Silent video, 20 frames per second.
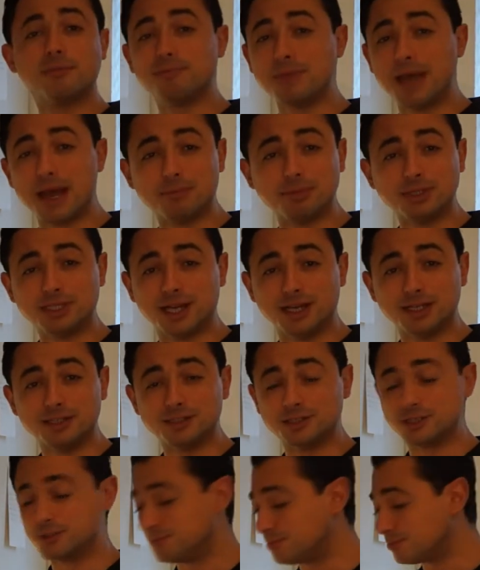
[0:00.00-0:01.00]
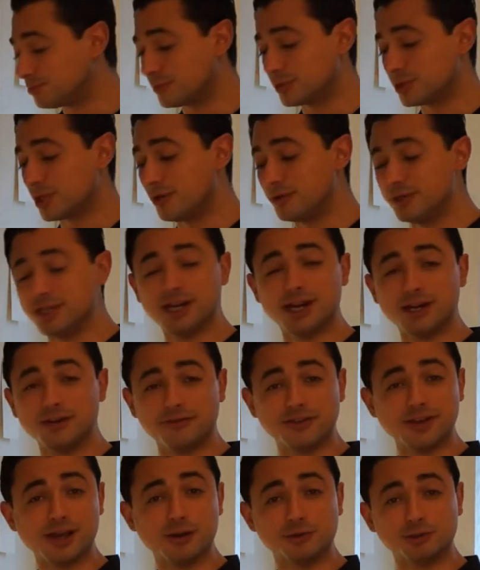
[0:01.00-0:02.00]
Happy days. Don't need
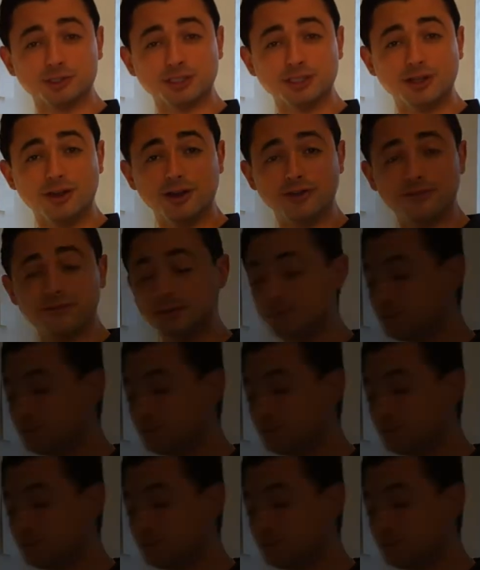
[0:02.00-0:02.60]
anything else in life.